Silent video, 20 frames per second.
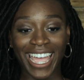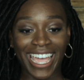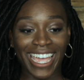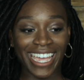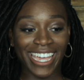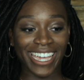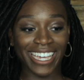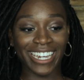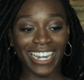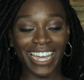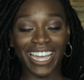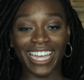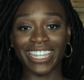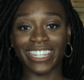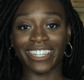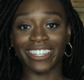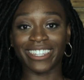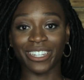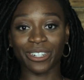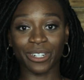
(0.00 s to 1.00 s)
And I
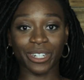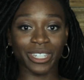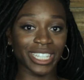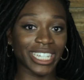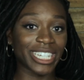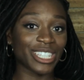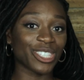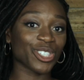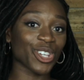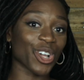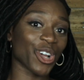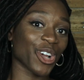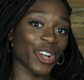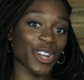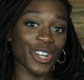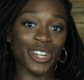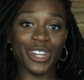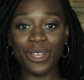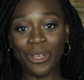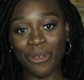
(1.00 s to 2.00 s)
literally
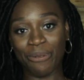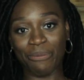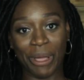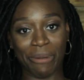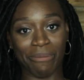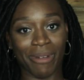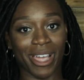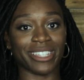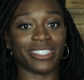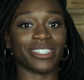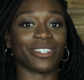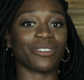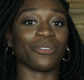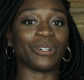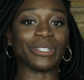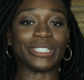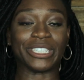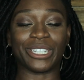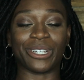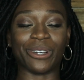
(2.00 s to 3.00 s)
turned my
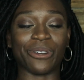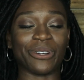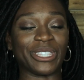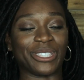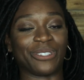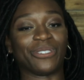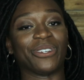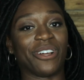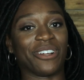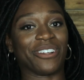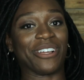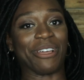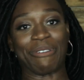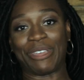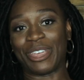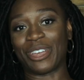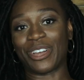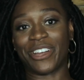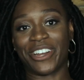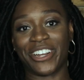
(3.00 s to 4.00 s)
bicycle to go into an
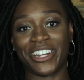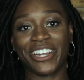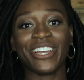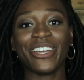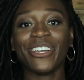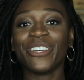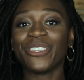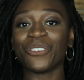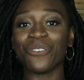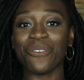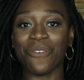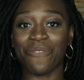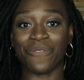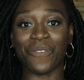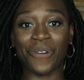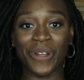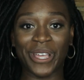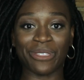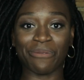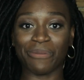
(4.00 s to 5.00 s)
oncoming car to
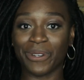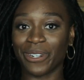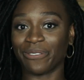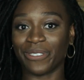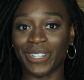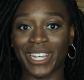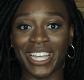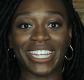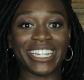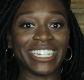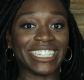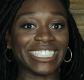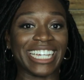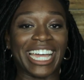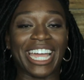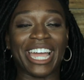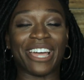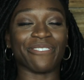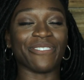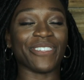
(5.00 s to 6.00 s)
avoid the butterfly because
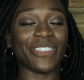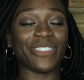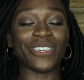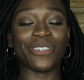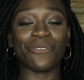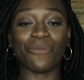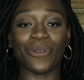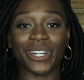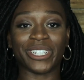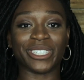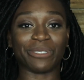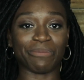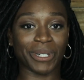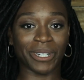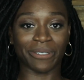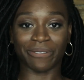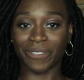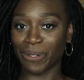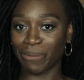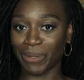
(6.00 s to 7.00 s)
I have the worst
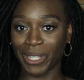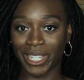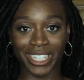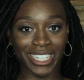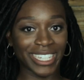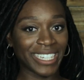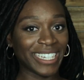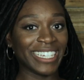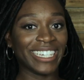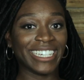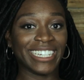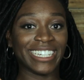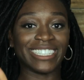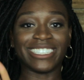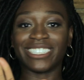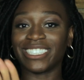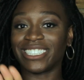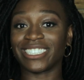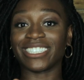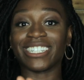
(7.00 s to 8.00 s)
bug phobia.
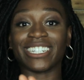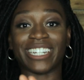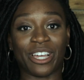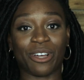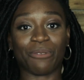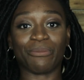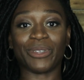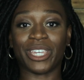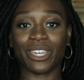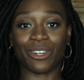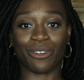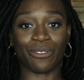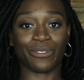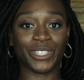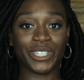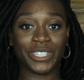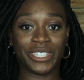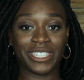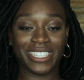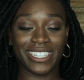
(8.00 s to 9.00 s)
And Jesus is gonna help me get
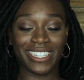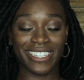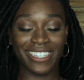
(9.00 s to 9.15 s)
over this.